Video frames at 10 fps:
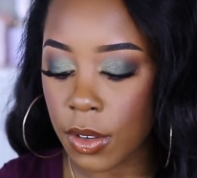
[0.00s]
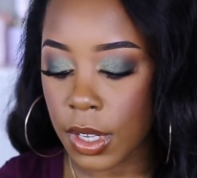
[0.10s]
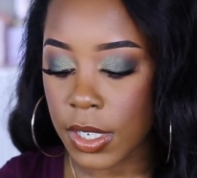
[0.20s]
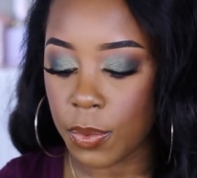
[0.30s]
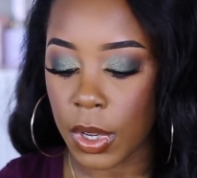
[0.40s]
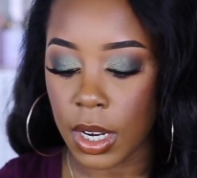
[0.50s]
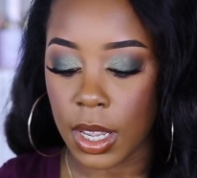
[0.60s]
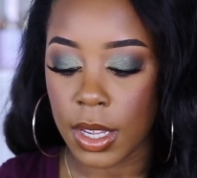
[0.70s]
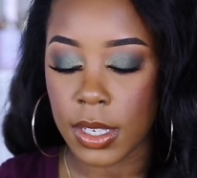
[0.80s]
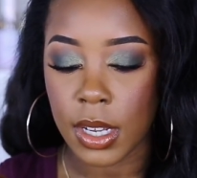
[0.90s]
So this one
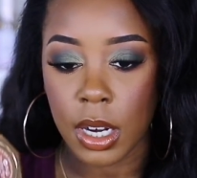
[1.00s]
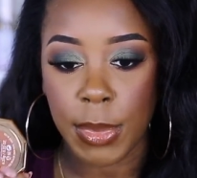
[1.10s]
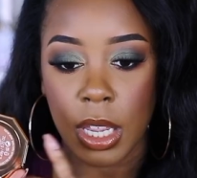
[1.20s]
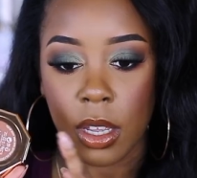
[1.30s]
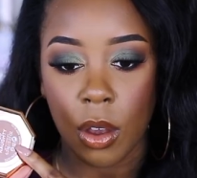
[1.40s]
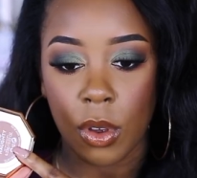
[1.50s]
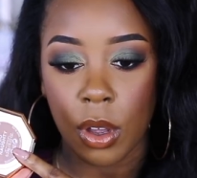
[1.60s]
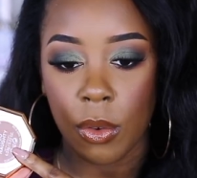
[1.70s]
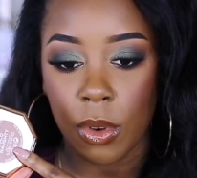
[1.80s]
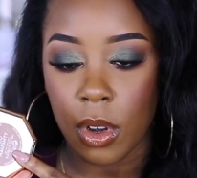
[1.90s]
is gonna be
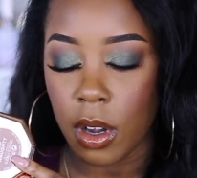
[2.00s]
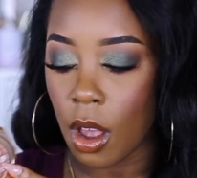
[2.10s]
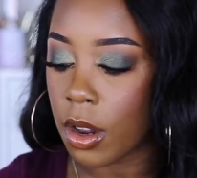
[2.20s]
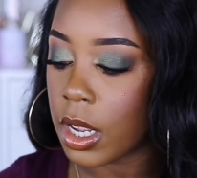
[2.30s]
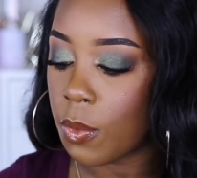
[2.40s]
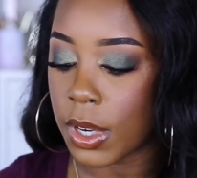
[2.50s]
Coco Naughty,